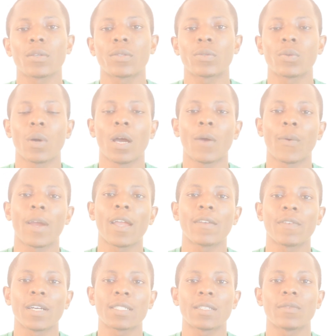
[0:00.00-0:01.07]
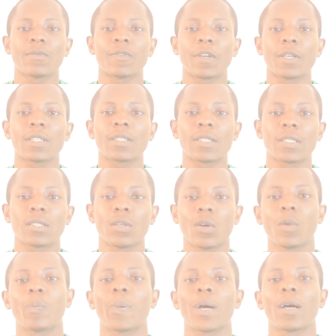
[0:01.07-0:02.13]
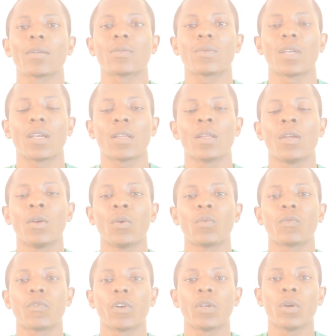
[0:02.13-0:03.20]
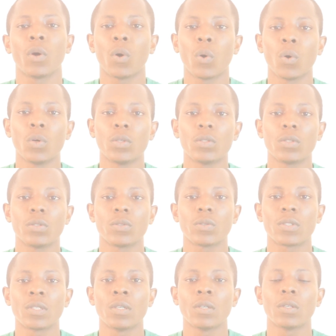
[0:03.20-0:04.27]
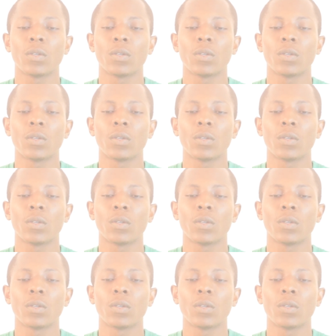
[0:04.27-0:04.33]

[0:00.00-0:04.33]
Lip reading: to arrive at a very secured password for your own use.